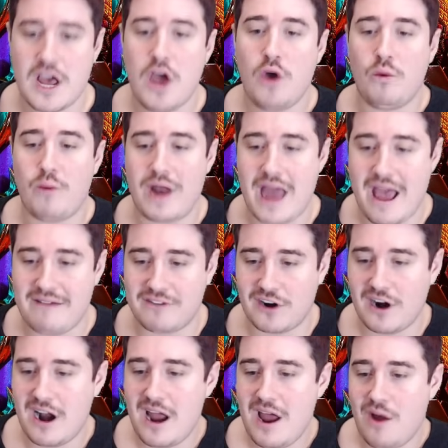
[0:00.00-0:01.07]

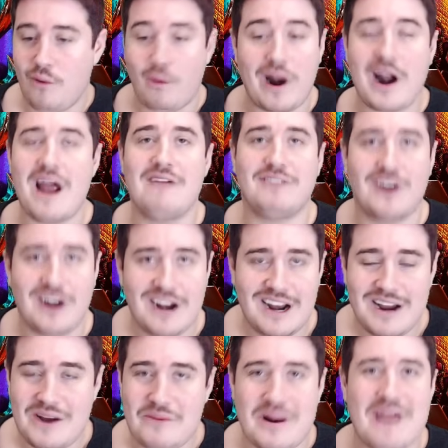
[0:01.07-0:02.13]
whenever, wherever,
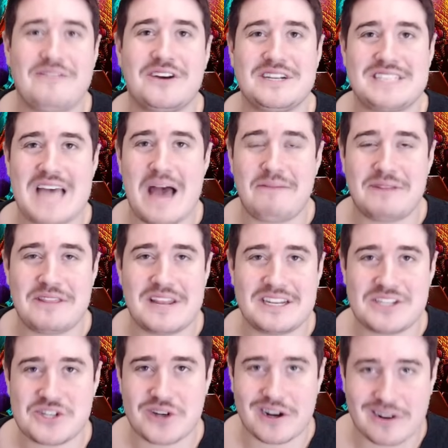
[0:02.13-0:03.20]
whenever it's happening that he's
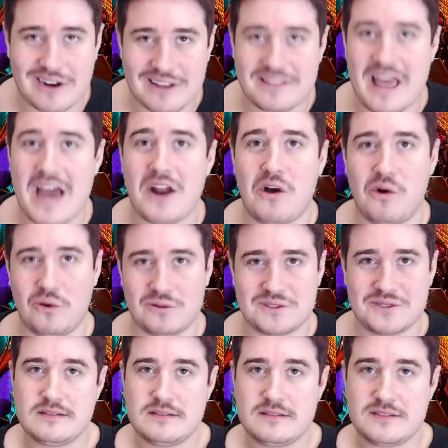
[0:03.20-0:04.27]
triggering that bolt.
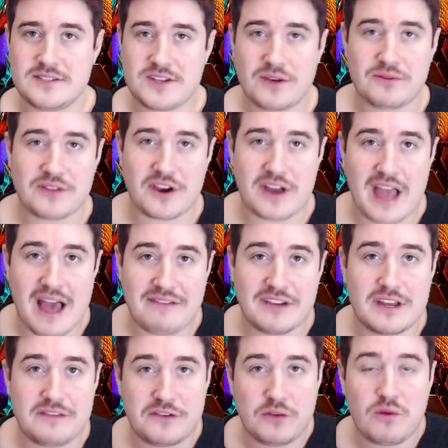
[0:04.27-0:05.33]
So there you have it.
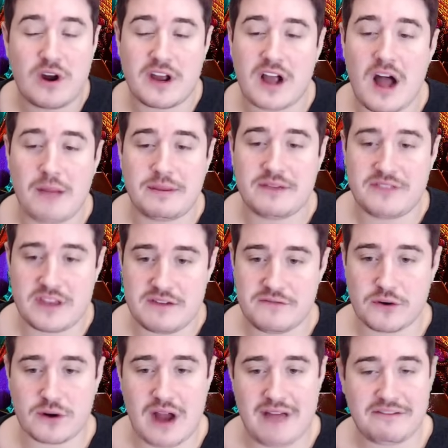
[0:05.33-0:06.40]
If you want a copy of the
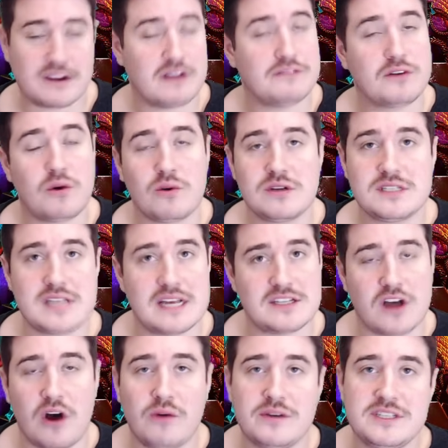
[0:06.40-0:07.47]
infographic, of course, as
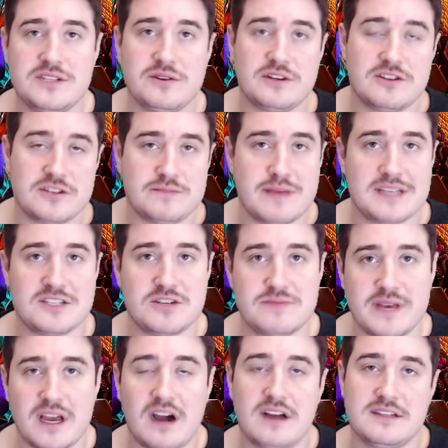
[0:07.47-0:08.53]
always, you can just message
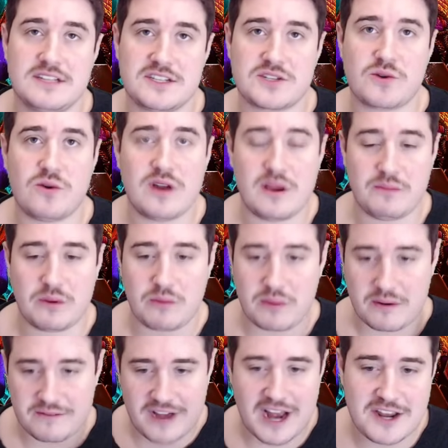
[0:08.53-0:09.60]
me on Discord and we will
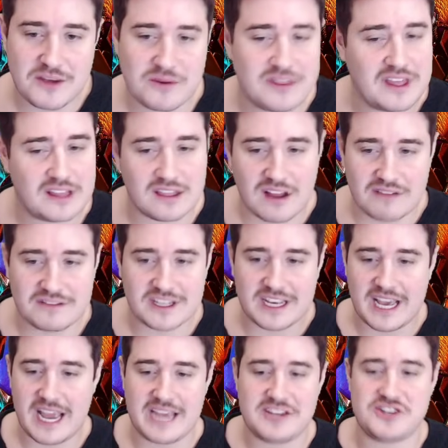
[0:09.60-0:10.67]
provide you with a lovely
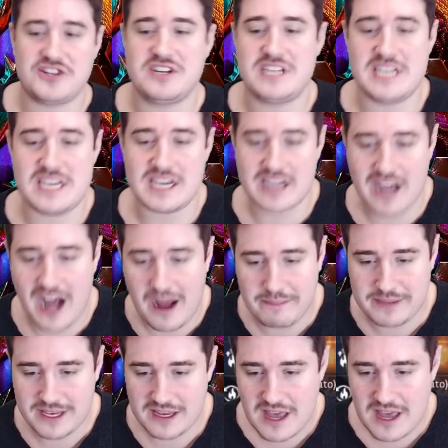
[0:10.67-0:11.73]
HD
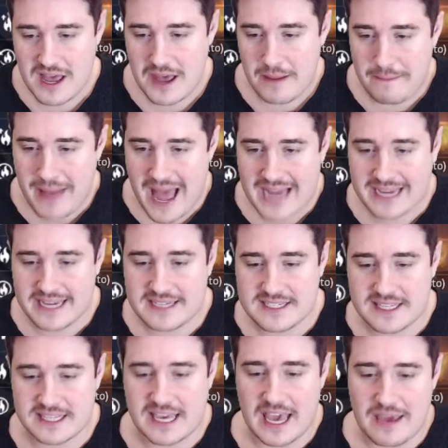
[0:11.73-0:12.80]
copy back into
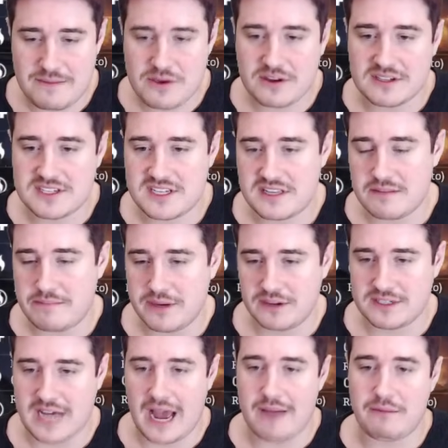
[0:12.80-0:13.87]
the game. You can see the build
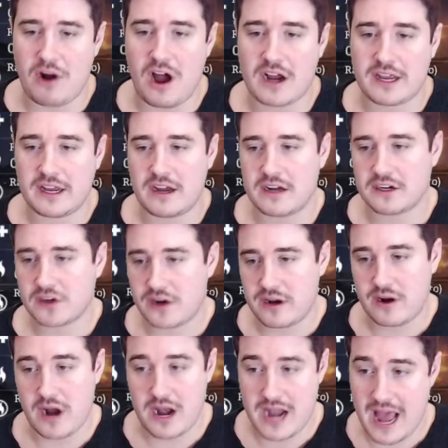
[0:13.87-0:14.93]
I'm rocking on Greed
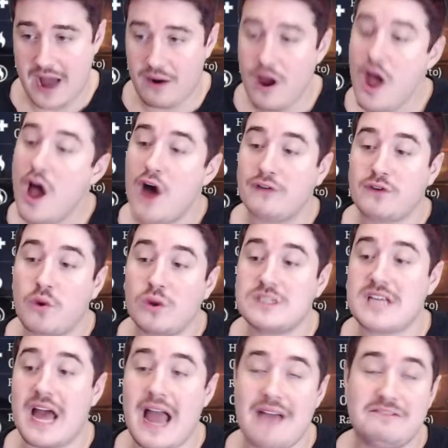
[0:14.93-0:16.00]
right now. Of course,
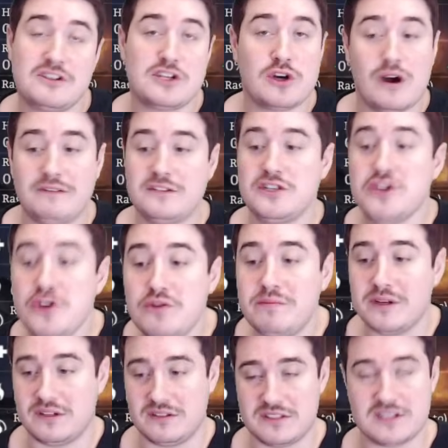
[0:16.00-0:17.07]
I have to show off two
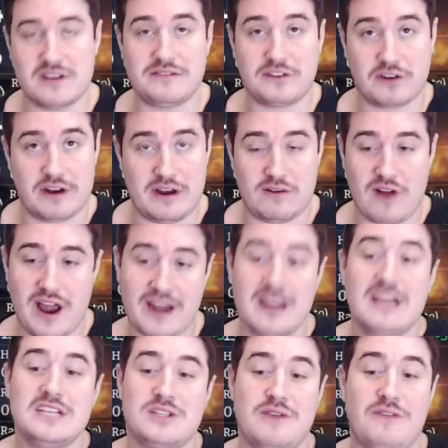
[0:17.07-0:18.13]
builds of Greed, right?
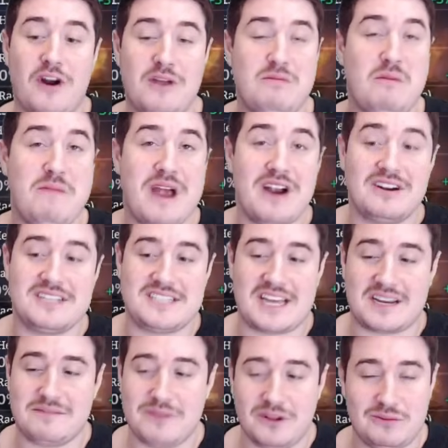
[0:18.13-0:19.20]
So I've already prepared a
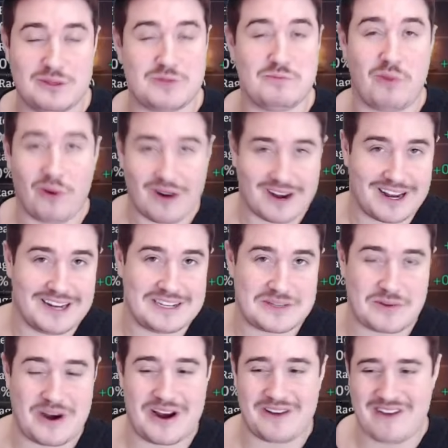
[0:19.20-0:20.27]
second build, which Morrigan is
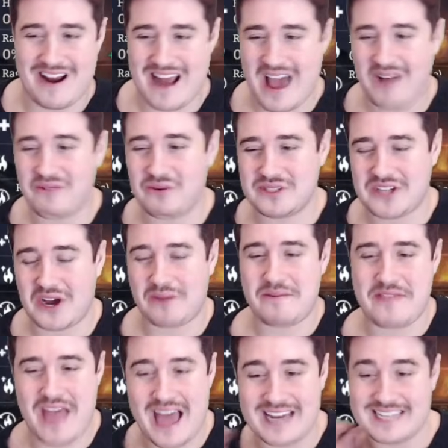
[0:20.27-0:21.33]
wearing right now. We'll talk about
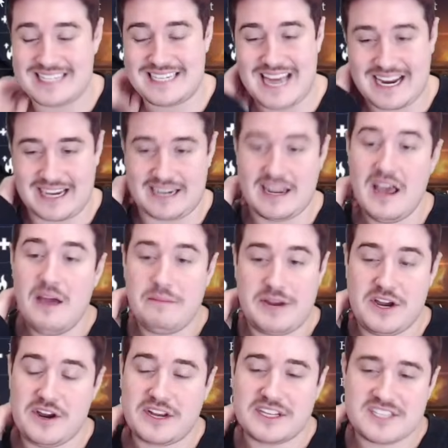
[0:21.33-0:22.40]
that in a second. But here
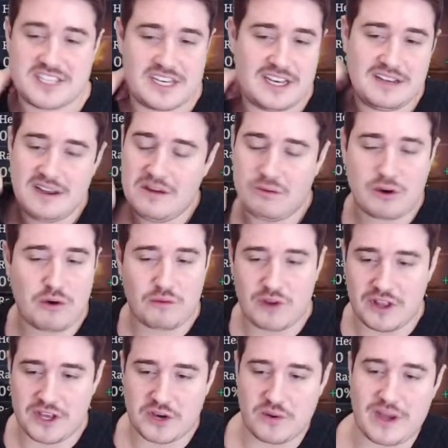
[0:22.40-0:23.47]
you can see, we'll go
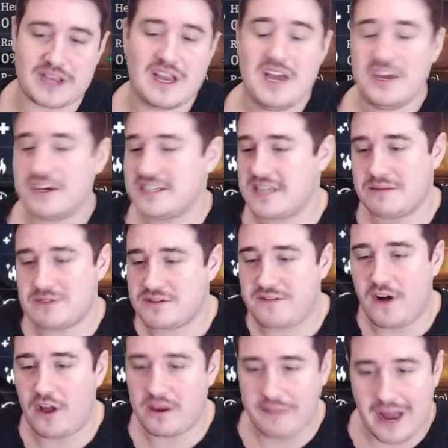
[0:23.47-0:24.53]
really quick. You can see I'm just
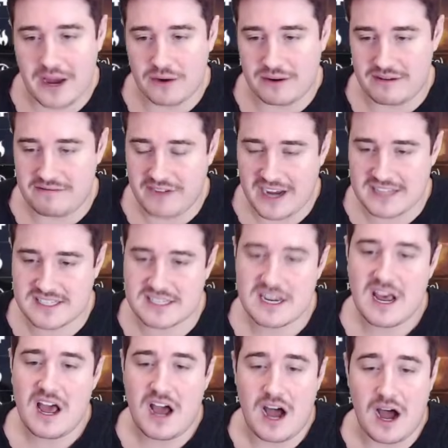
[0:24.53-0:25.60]
following my own advice.
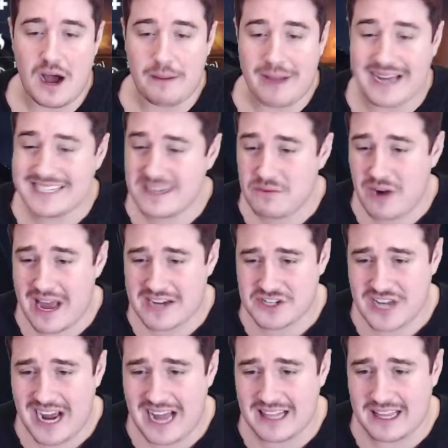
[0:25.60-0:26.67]
Um, I did want to actually
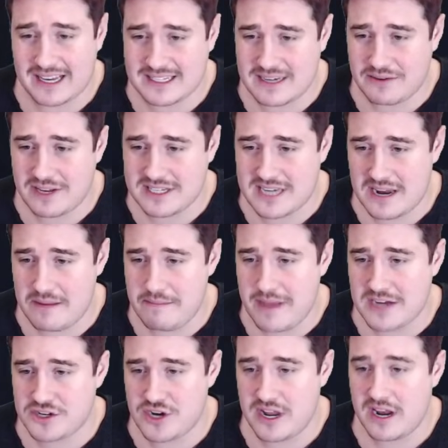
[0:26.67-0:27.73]
highlight, because I realized I didn't
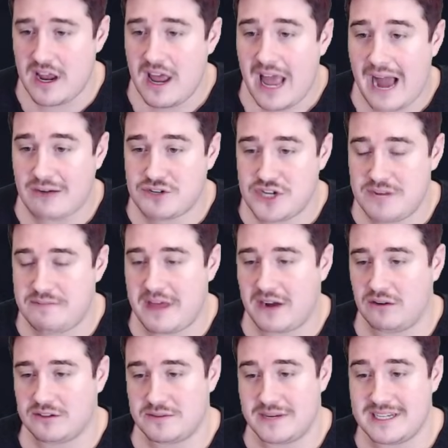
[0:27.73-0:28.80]
mention it, how cheap that
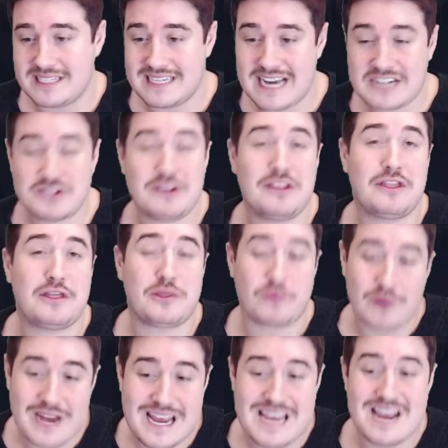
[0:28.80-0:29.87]
ultimate is. It's actually
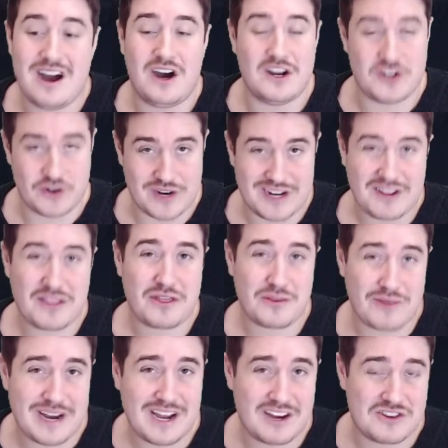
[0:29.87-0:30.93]
300,
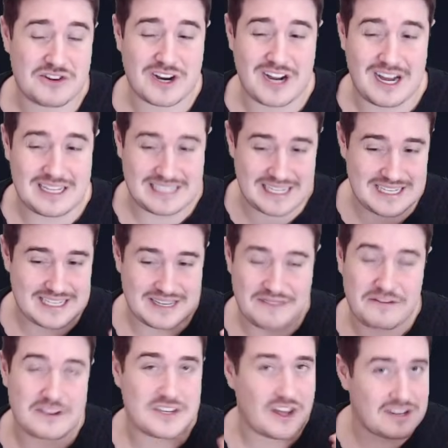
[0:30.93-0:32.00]
300 costs. It's if
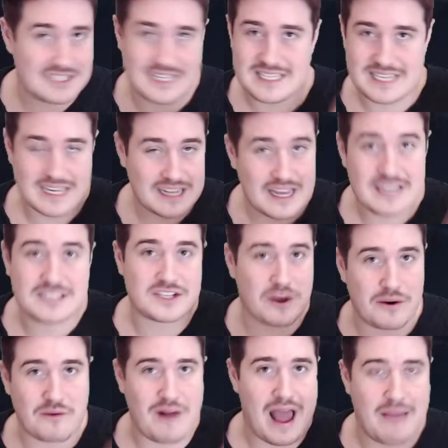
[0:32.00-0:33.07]
As long as he's he's
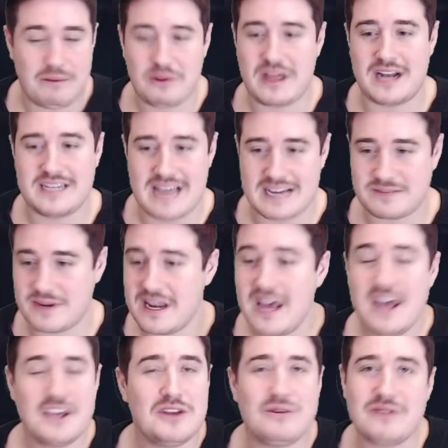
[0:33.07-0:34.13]
going rapid with that attack speed,
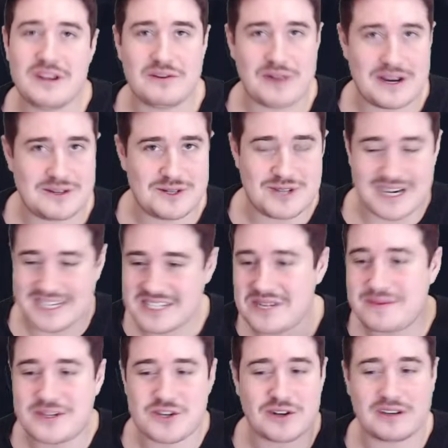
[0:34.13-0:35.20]
you don't need Rage Regen. He's going
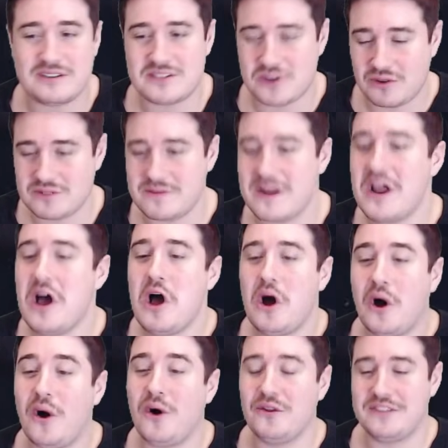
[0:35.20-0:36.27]
to be triggering this ultimate
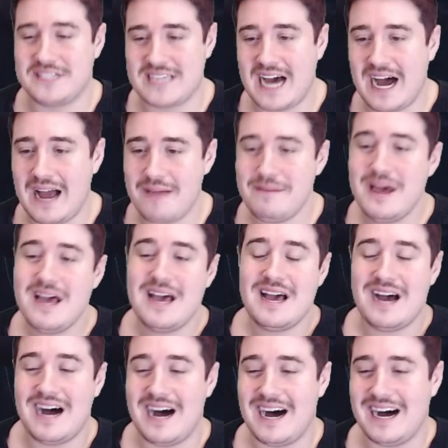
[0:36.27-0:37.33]
all the time.
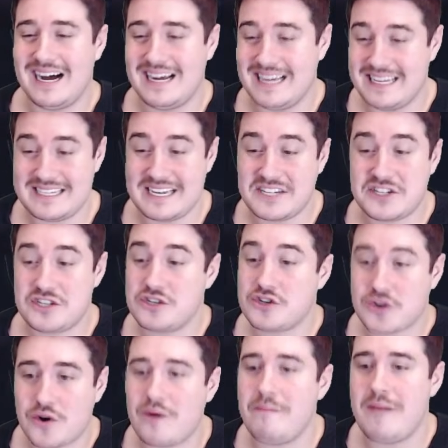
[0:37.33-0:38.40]
Uh, it, it's
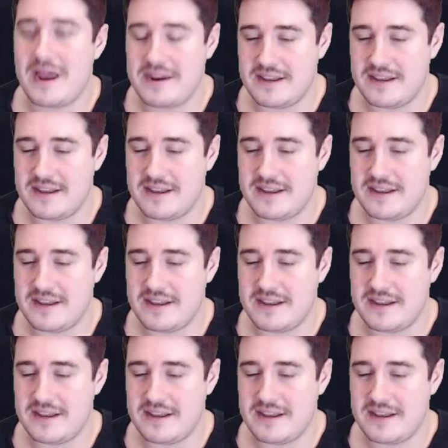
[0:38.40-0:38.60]
tremendous.